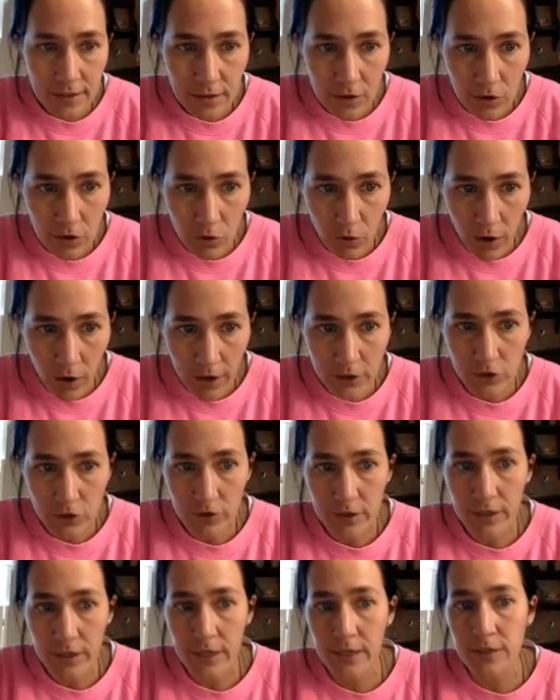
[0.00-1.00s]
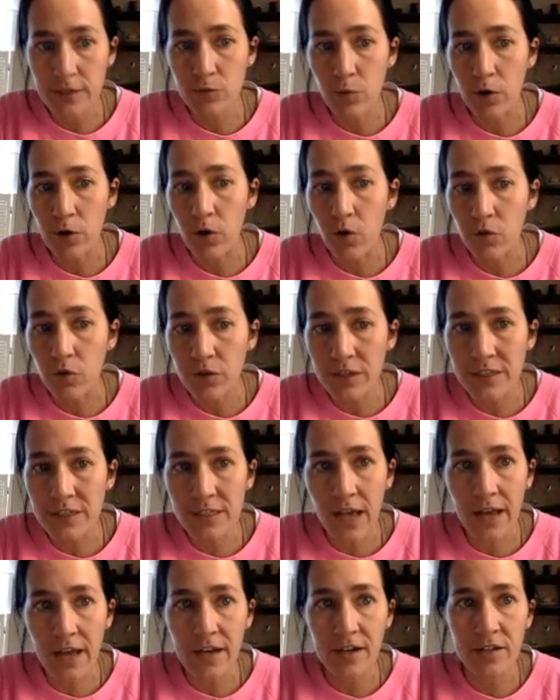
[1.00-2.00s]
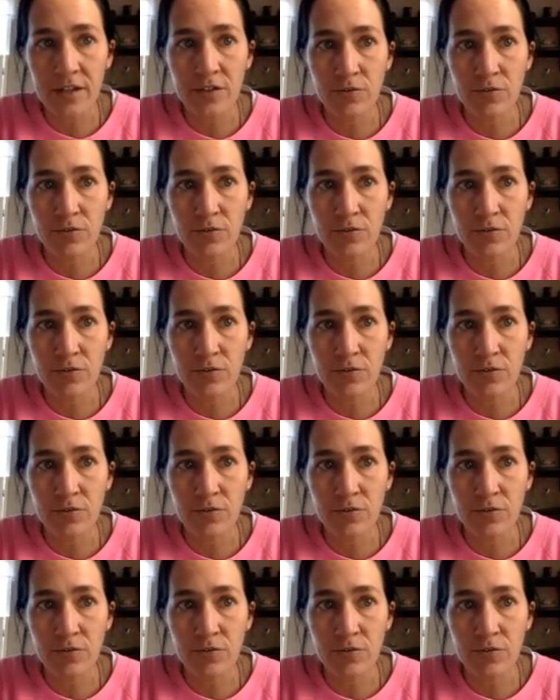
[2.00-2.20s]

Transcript: quadrant is where only sine and its